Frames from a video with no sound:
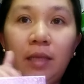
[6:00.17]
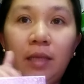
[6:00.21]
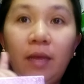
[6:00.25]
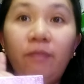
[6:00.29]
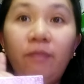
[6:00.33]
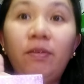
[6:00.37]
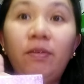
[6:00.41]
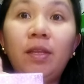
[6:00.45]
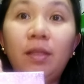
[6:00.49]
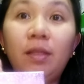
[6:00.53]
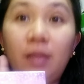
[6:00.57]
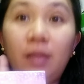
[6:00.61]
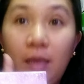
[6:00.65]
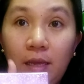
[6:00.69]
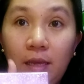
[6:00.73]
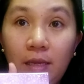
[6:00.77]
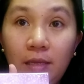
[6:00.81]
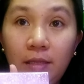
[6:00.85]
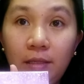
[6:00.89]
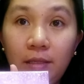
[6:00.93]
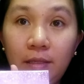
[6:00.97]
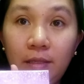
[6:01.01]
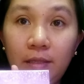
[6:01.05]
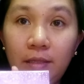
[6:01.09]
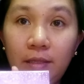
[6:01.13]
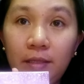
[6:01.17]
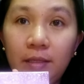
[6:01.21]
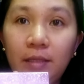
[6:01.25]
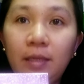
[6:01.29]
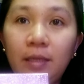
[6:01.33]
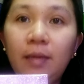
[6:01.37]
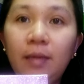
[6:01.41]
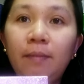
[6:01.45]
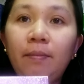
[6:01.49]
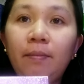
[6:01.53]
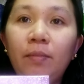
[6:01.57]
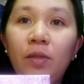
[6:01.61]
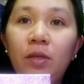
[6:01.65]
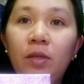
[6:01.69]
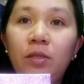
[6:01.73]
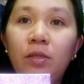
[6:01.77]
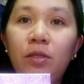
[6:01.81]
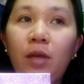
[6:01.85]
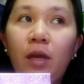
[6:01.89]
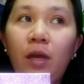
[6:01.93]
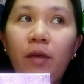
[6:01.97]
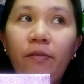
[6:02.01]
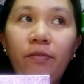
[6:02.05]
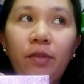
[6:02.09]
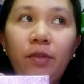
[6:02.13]
7 days.
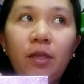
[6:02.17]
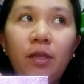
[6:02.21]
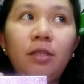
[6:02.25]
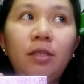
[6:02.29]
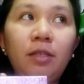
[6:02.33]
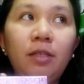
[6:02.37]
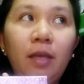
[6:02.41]
So, after